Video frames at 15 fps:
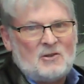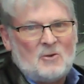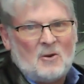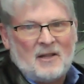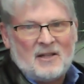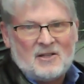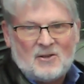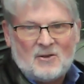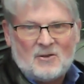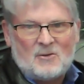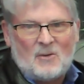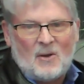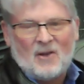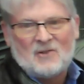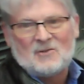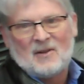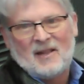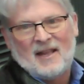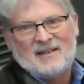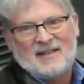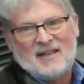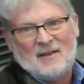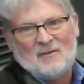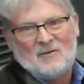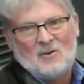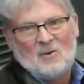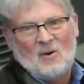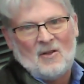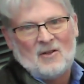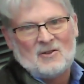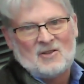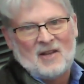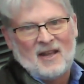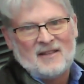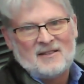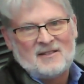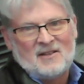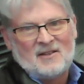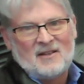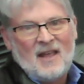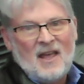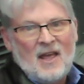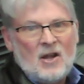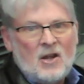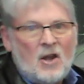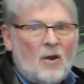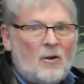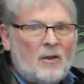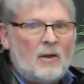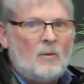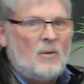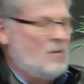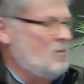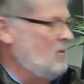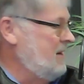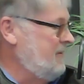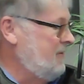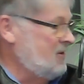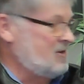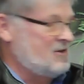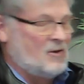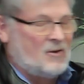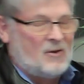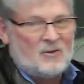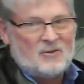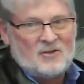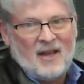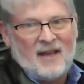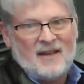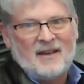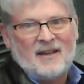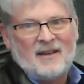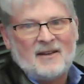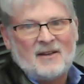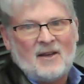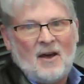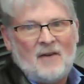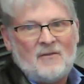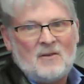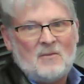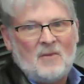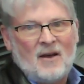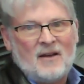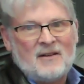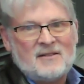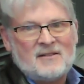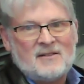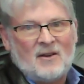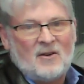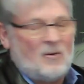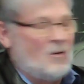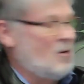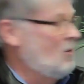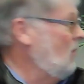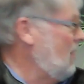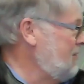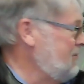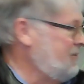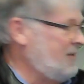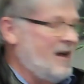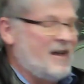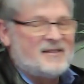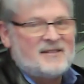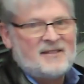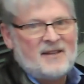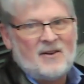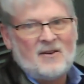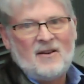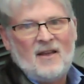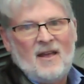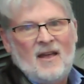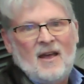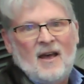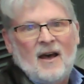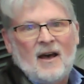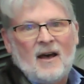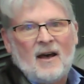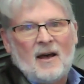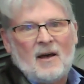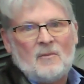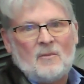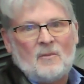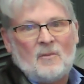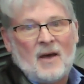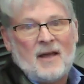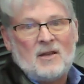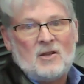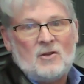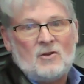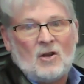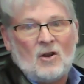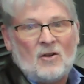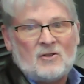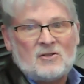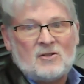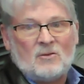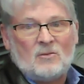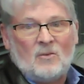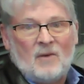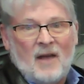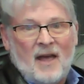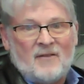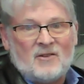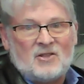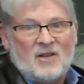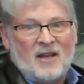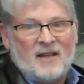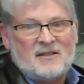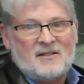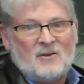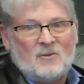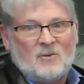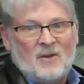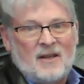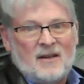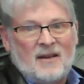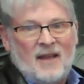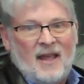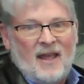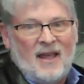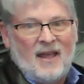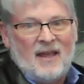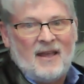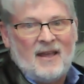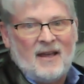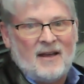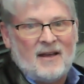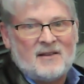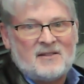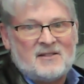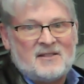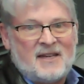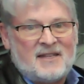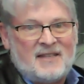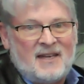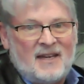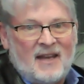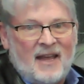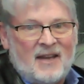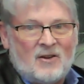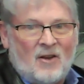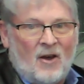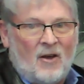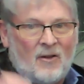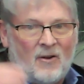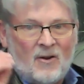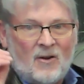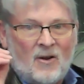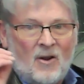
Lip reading: our listeners, we also would like to give you all a chance to not only win one of our SoCo Chat coffee mugs or water flasks here, but you can also have a chance to win a $69